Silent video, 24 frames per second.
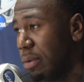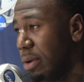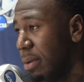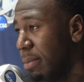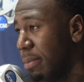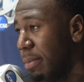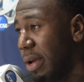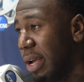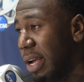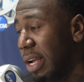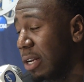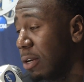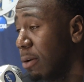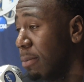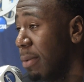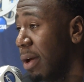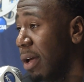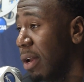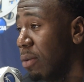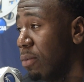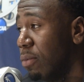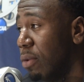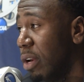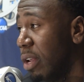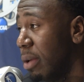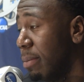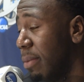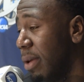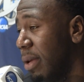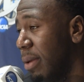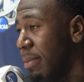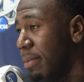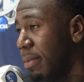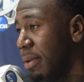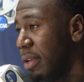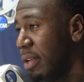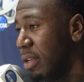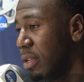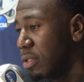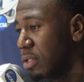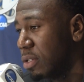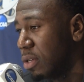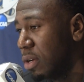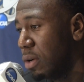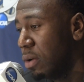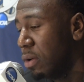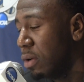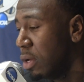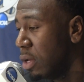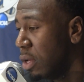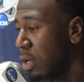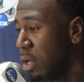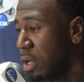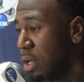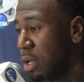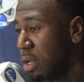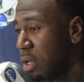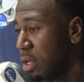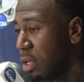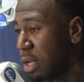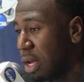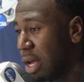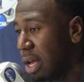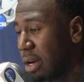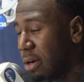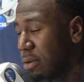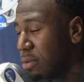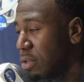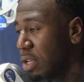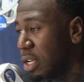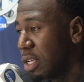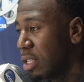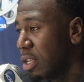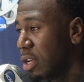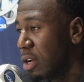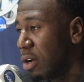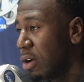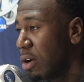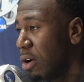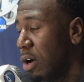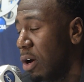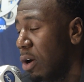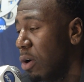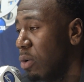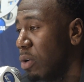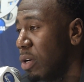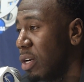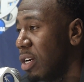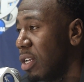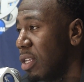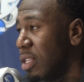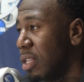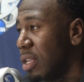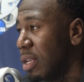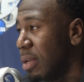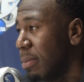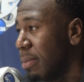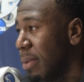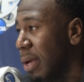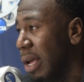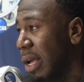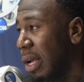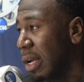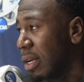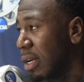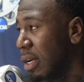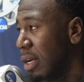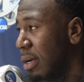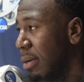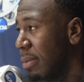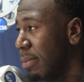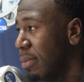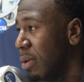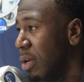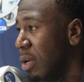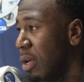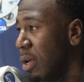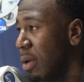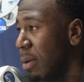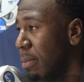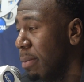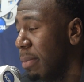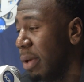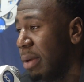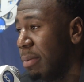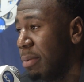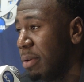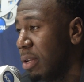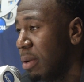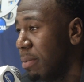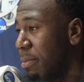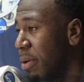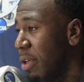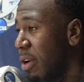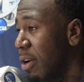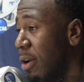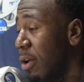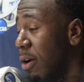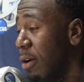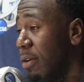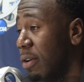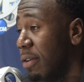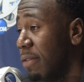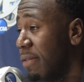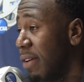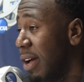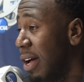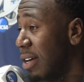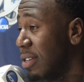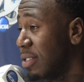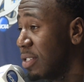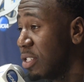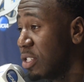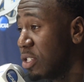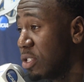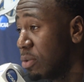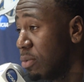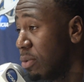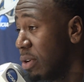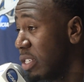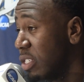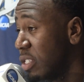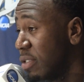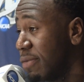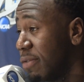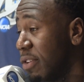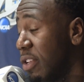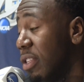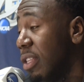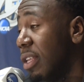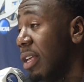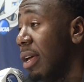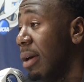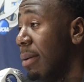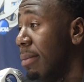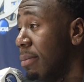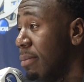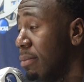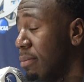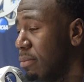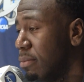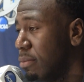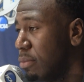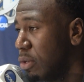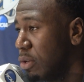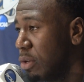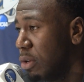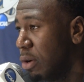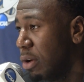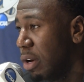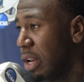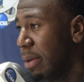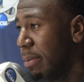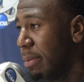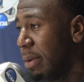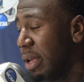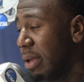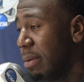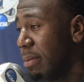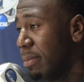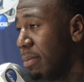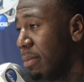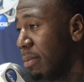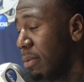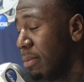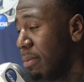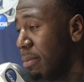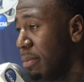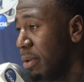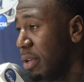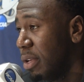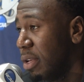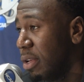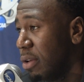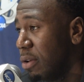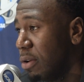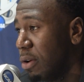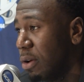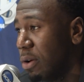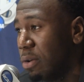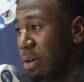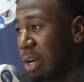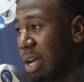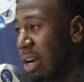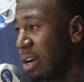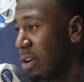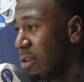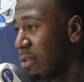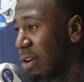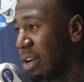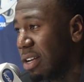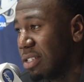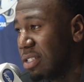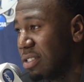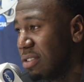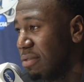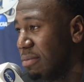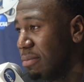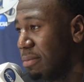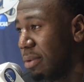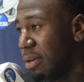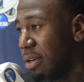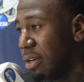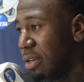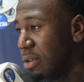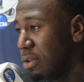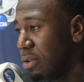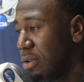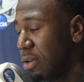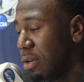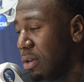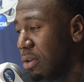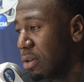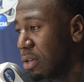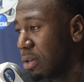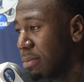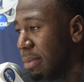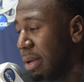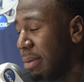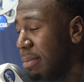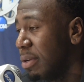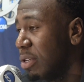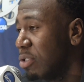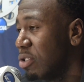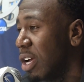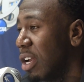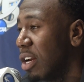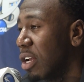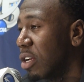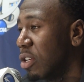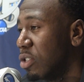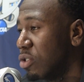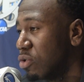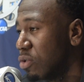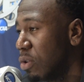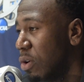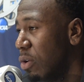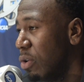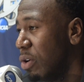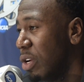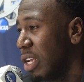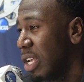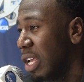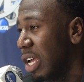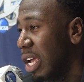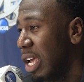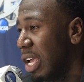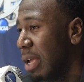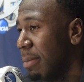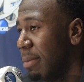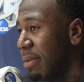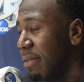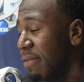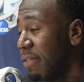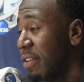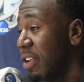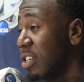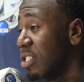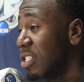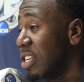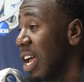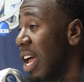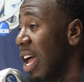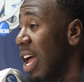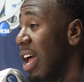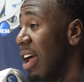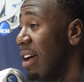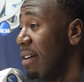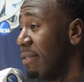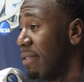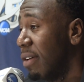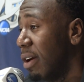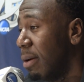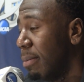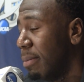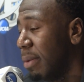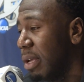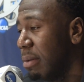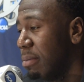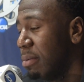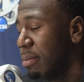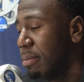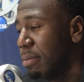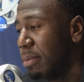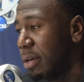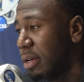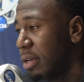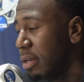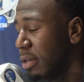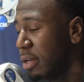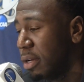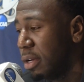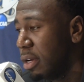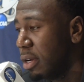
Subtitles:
with a bang no matter what it may be. So, I don't think they're going to hold anything back. Maybe depending on the foul situation for them, you know, they may be, you know, not aggressive, but, you know, maybe try to control the game and finish a half out maybe, but